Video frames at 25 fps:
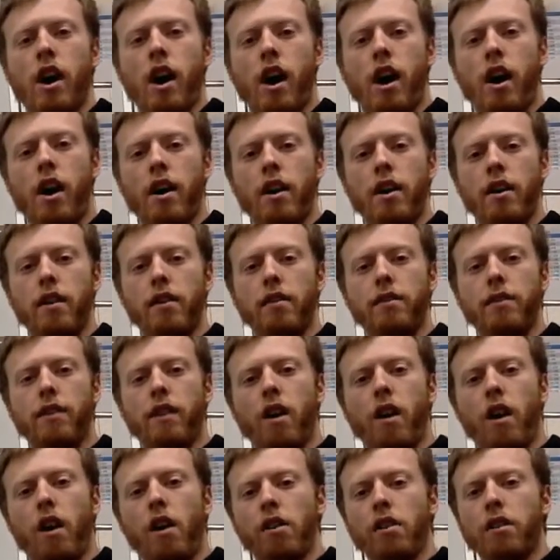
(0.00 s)
of
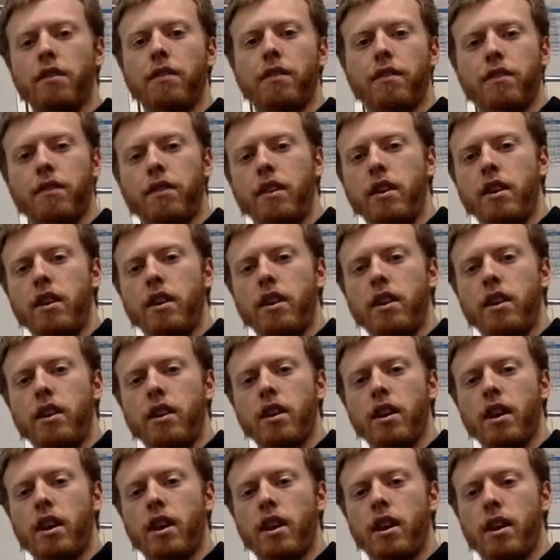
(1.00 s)
all of the
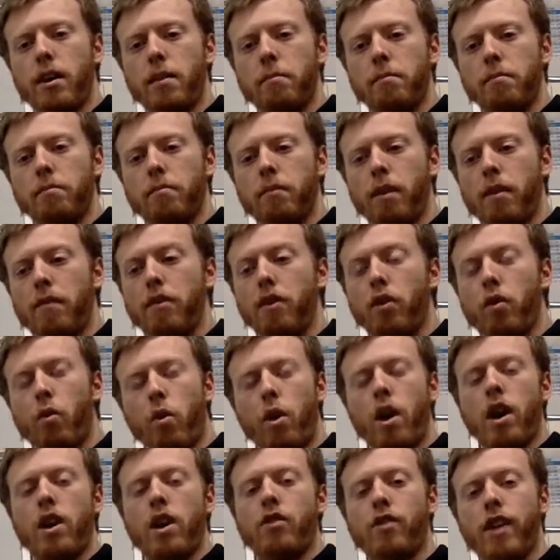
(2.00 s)

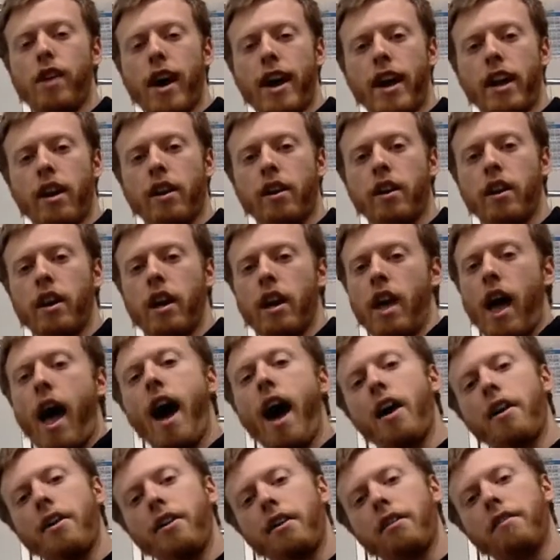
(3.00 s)
quadratic,
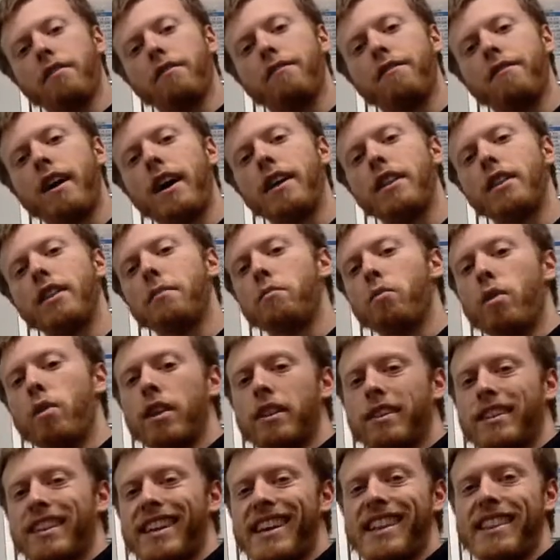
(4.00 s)
how you can find them when
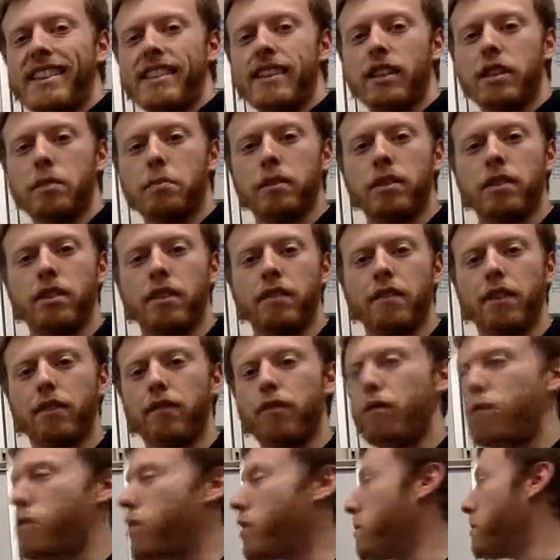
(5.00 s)
it's in this specific
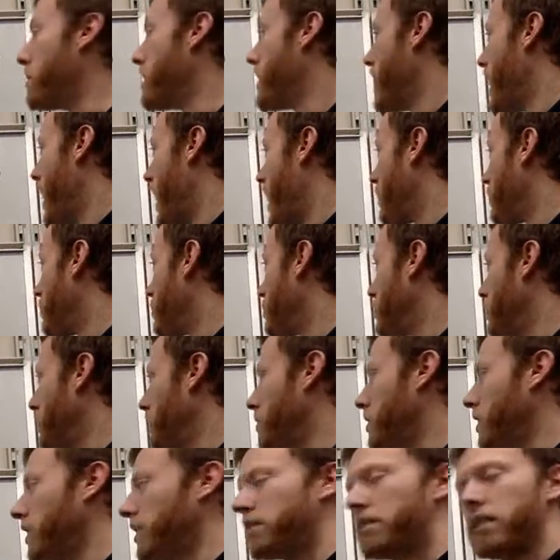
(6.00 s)
form, and we'll do
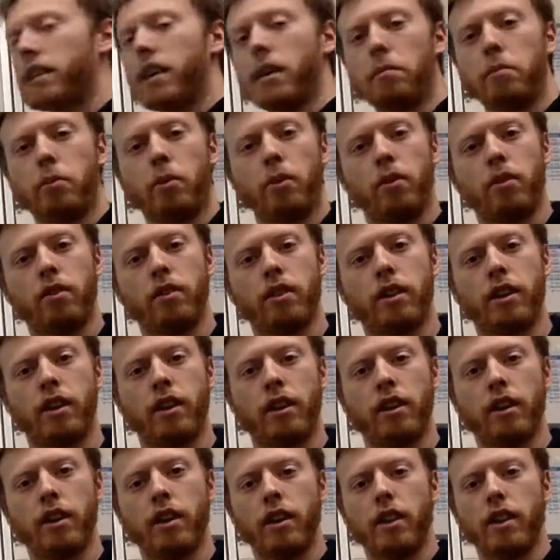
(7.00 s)
an example
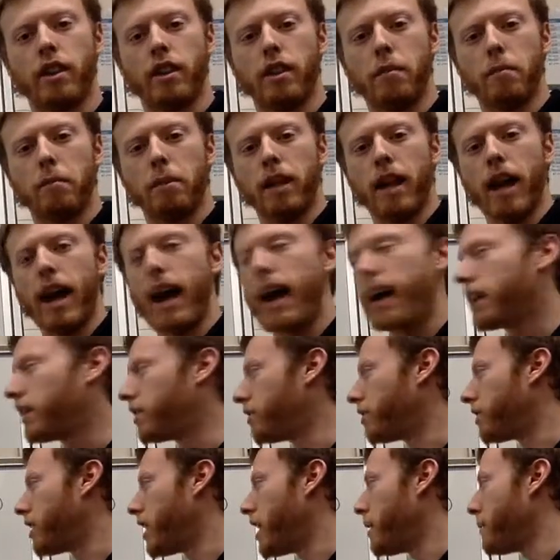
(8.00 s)
here in the black.
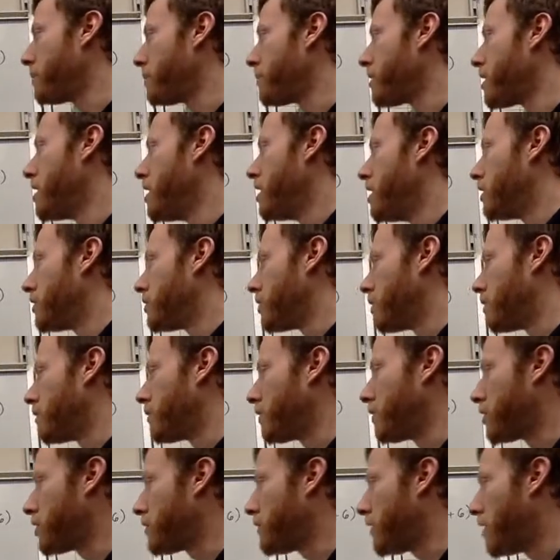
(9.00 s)
Okay. So
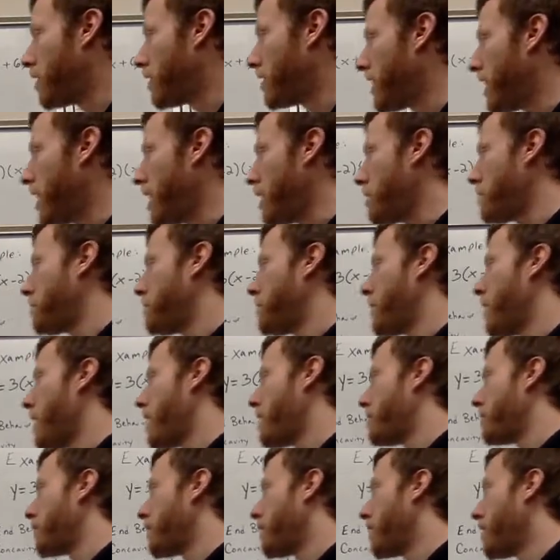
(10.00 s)
first of all, the end
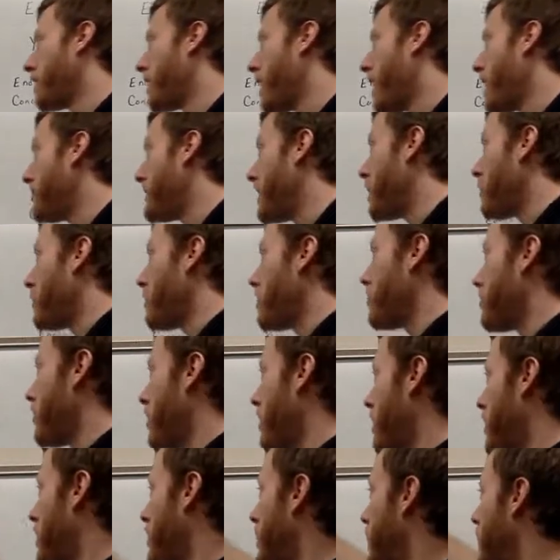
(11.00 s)
behavior and concavity. I want to draw your